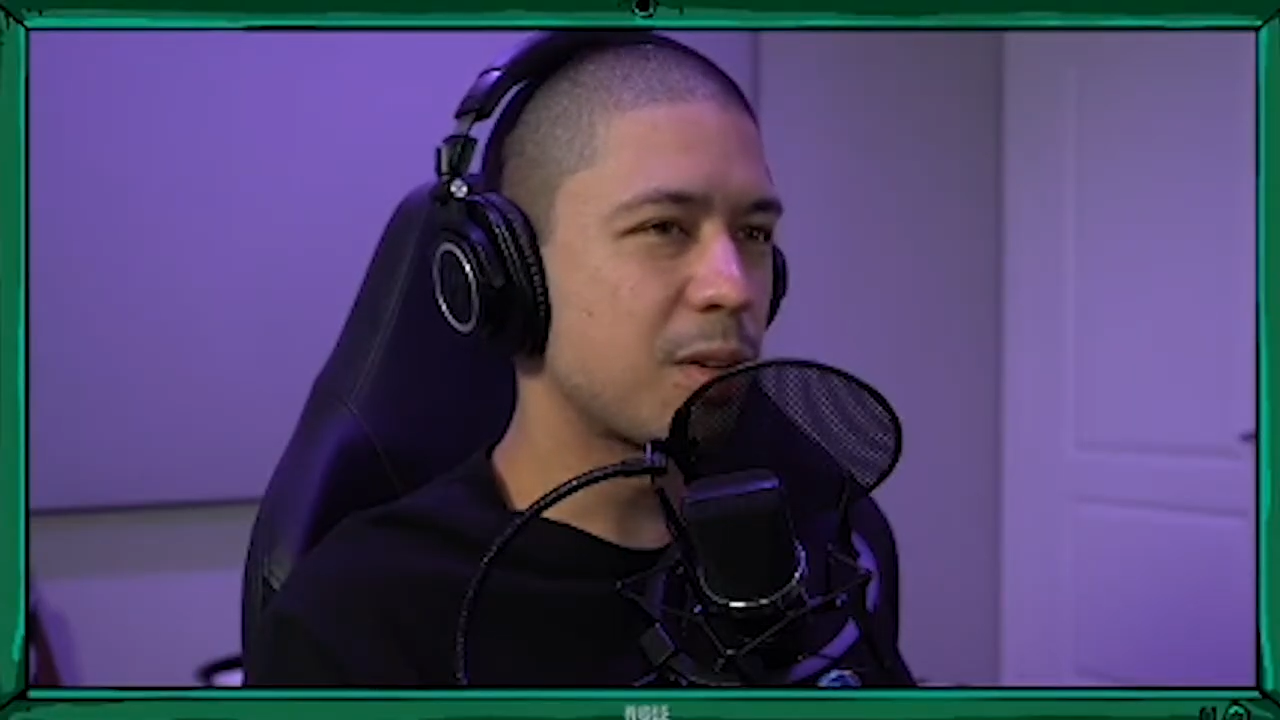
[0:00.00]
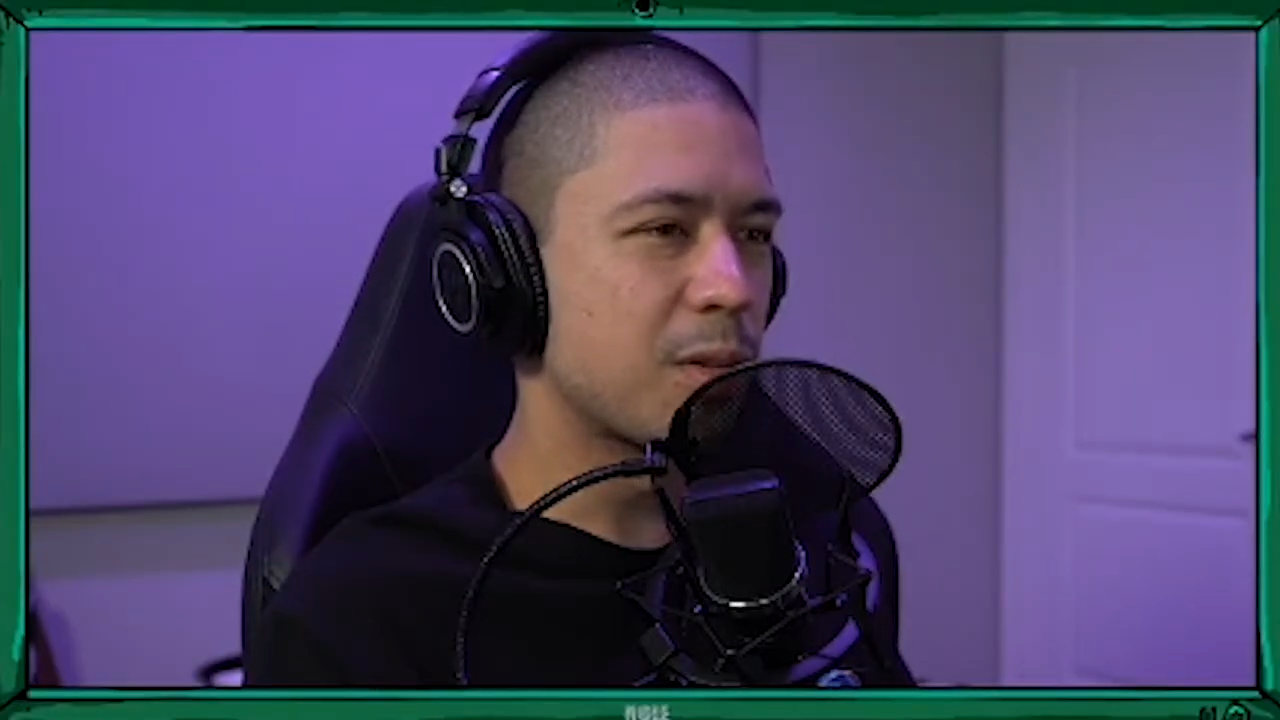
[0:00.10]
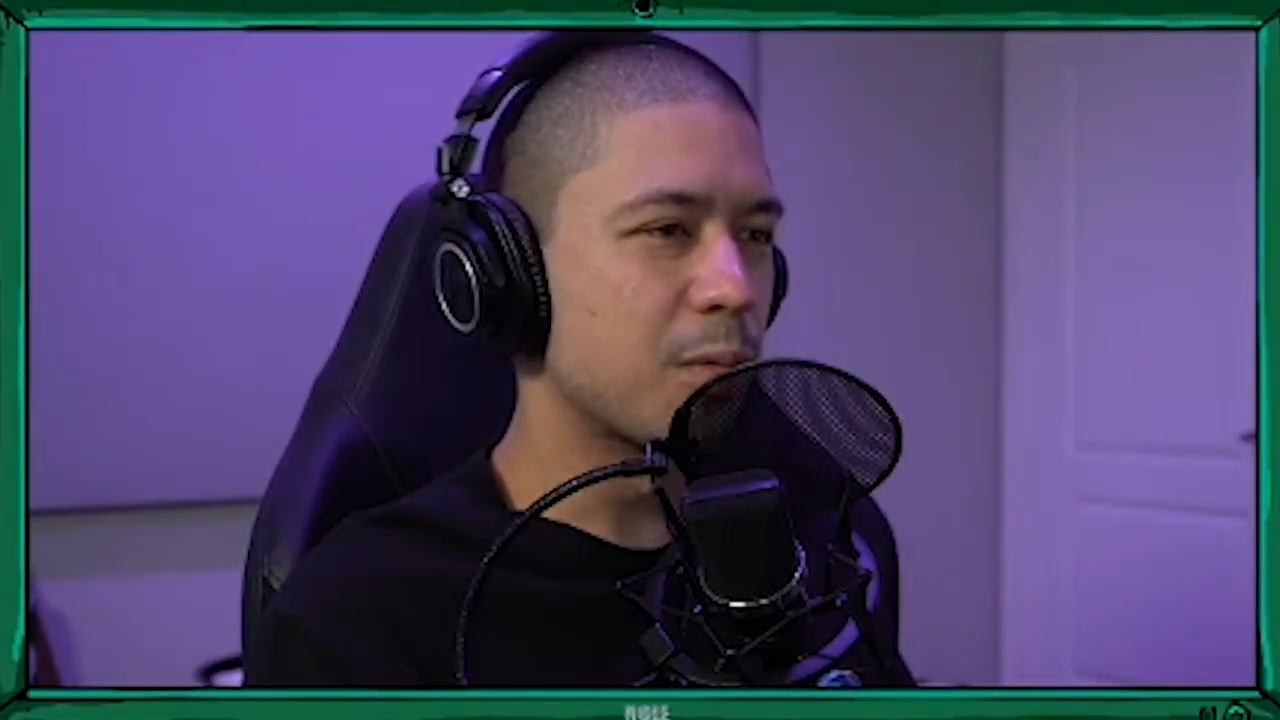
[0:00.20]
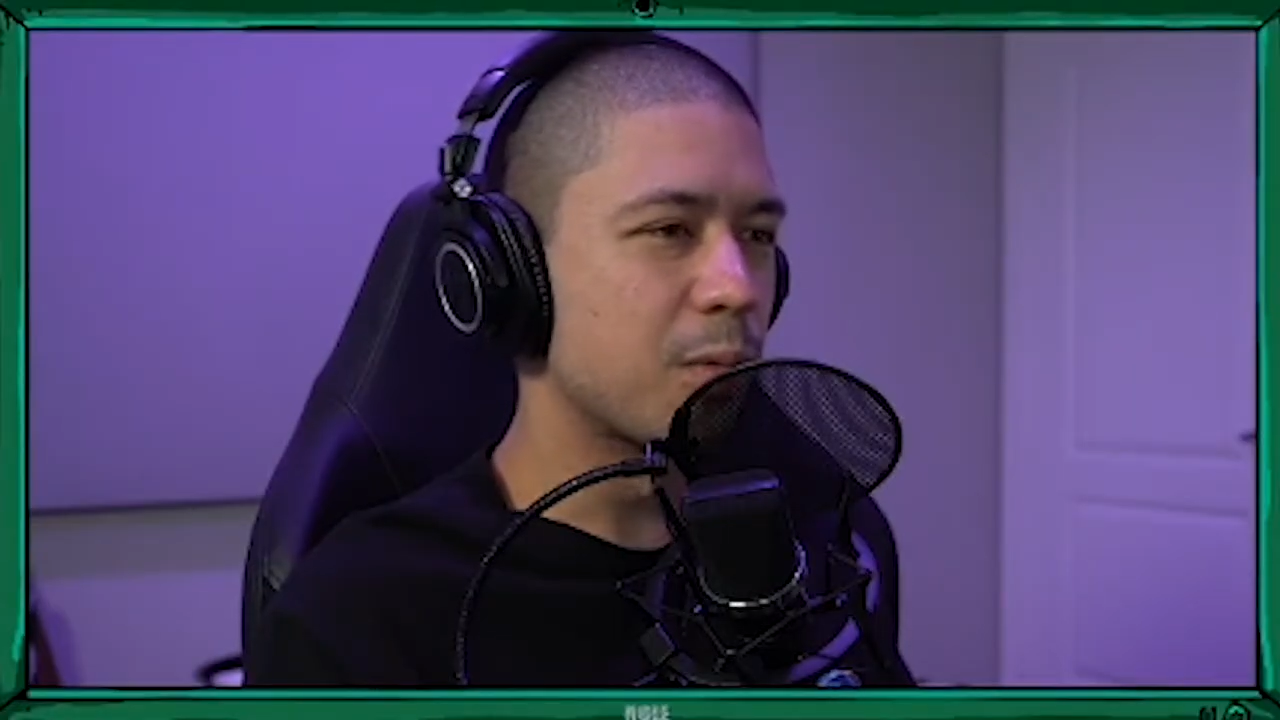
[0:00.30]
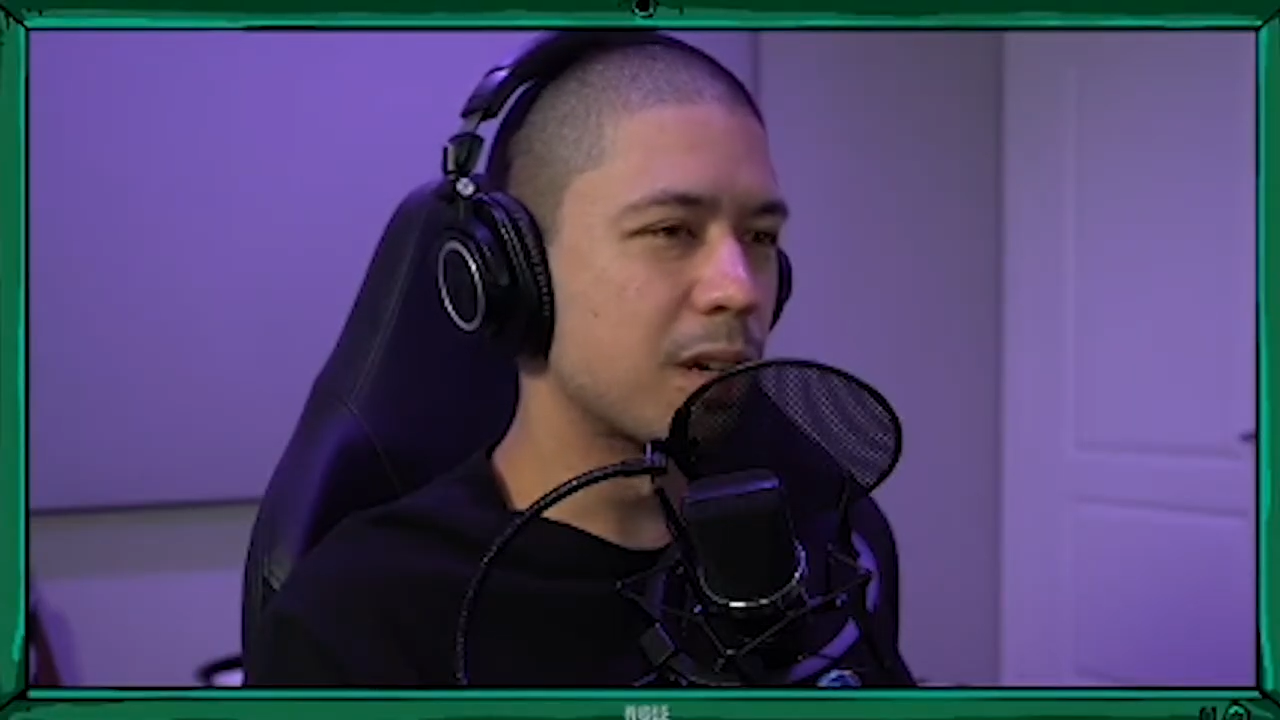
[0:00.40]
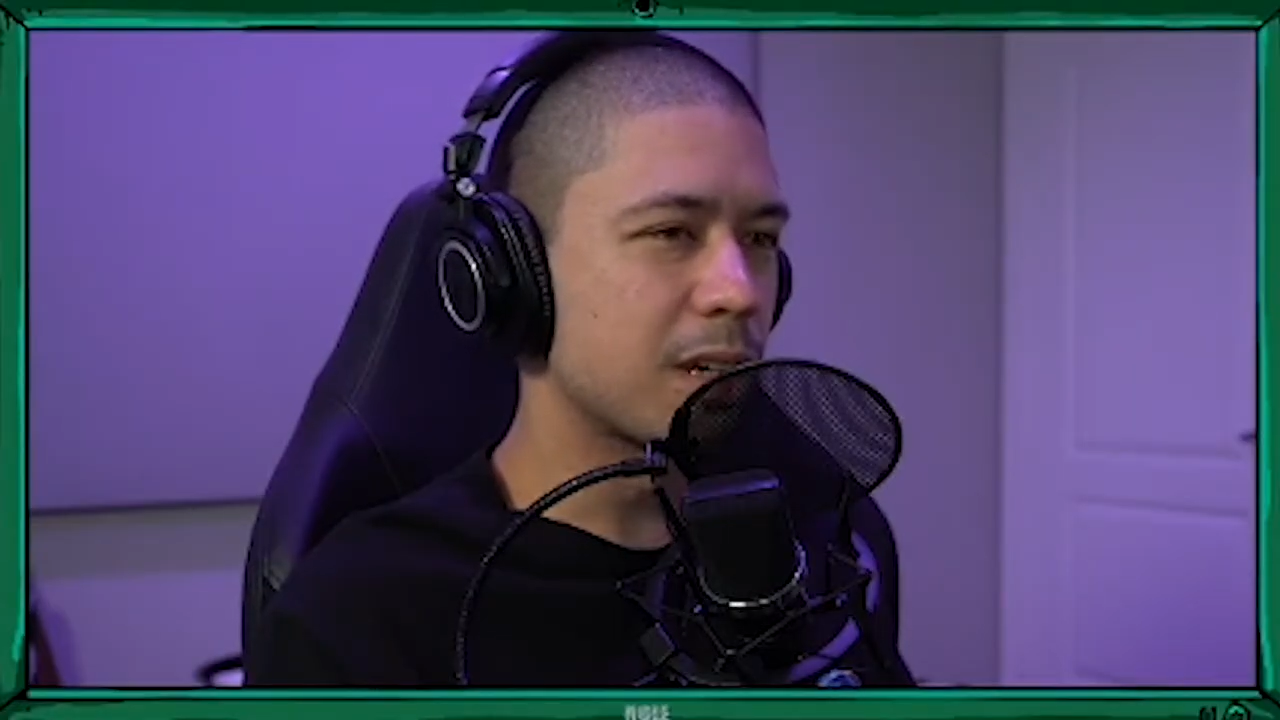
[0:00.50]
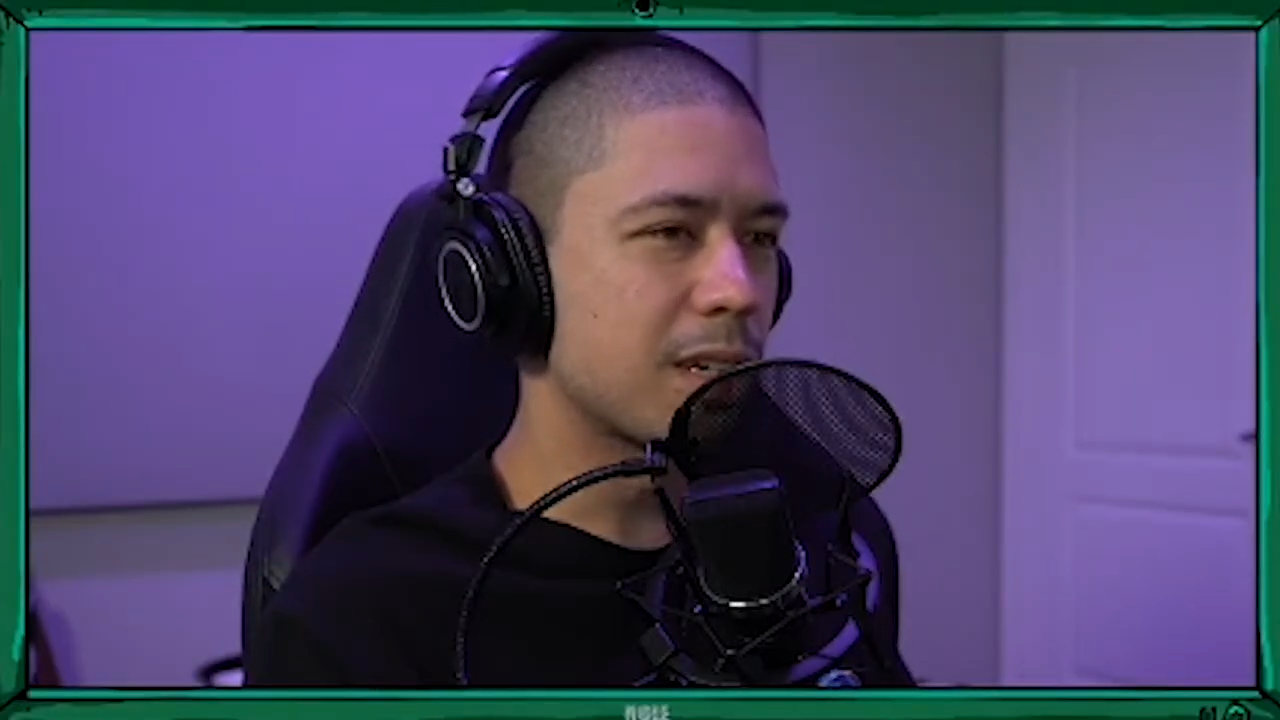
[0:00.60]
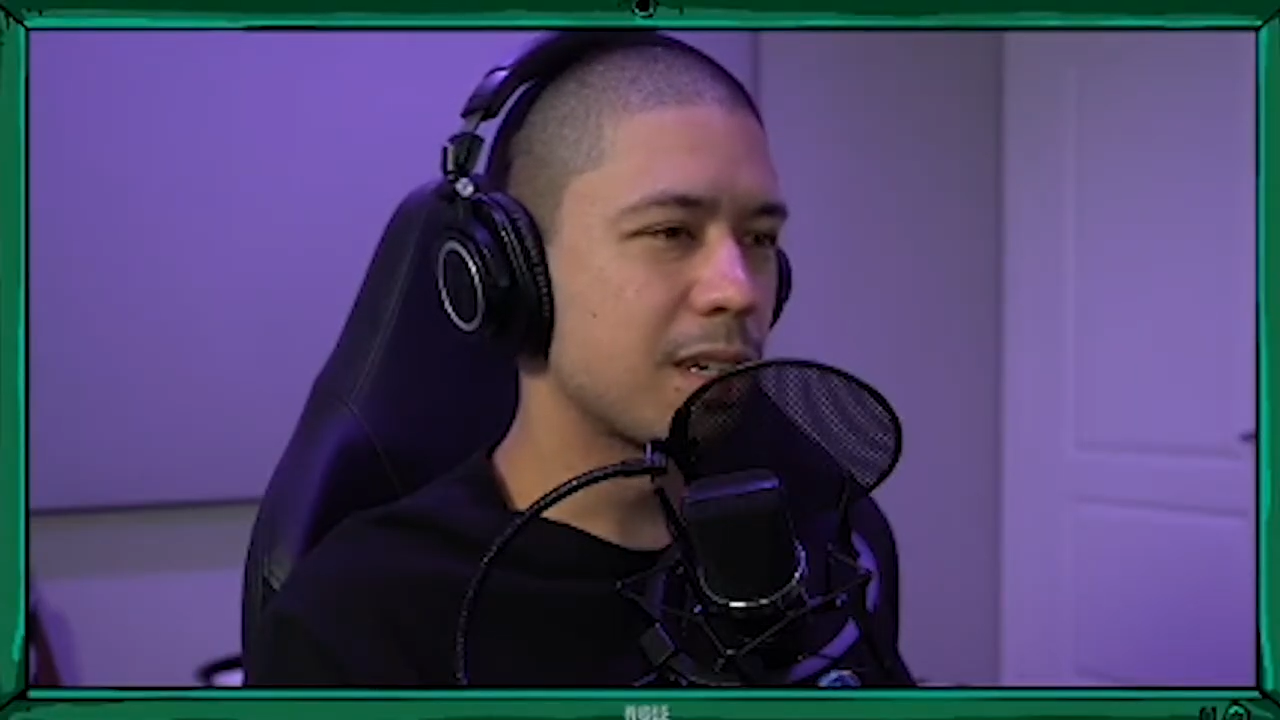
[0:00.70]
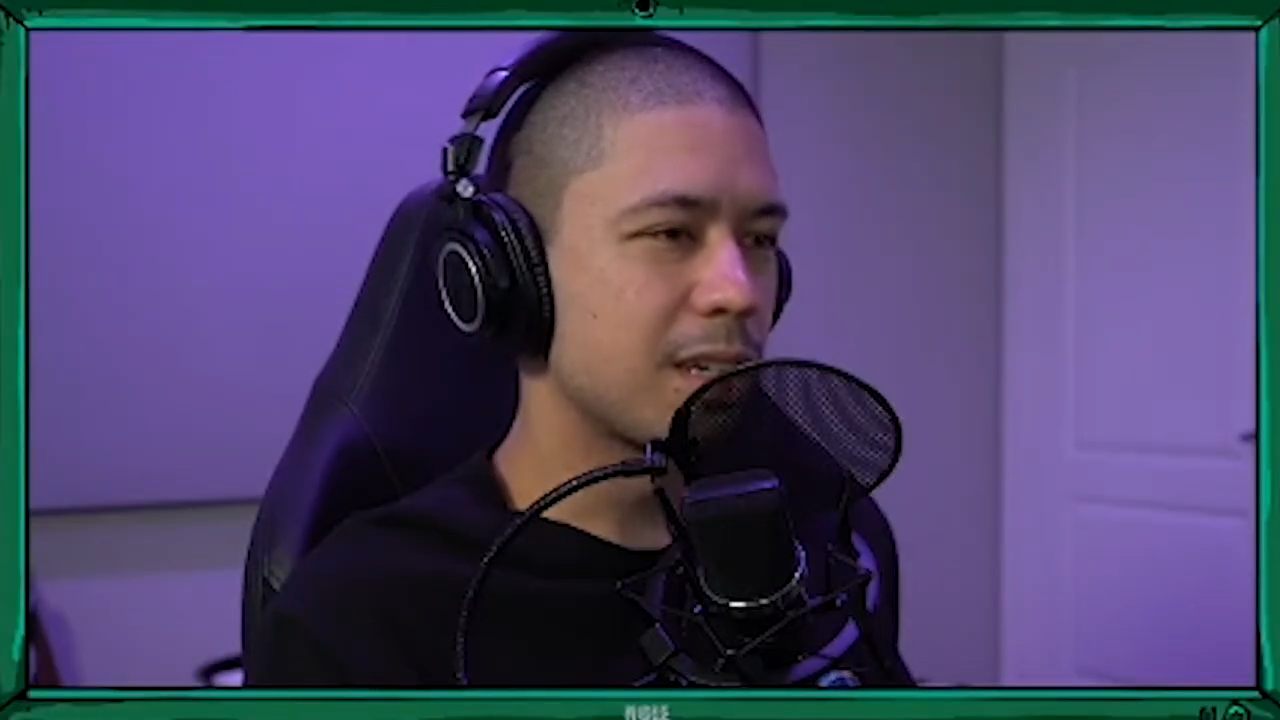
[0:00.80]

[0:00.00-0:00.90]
to work.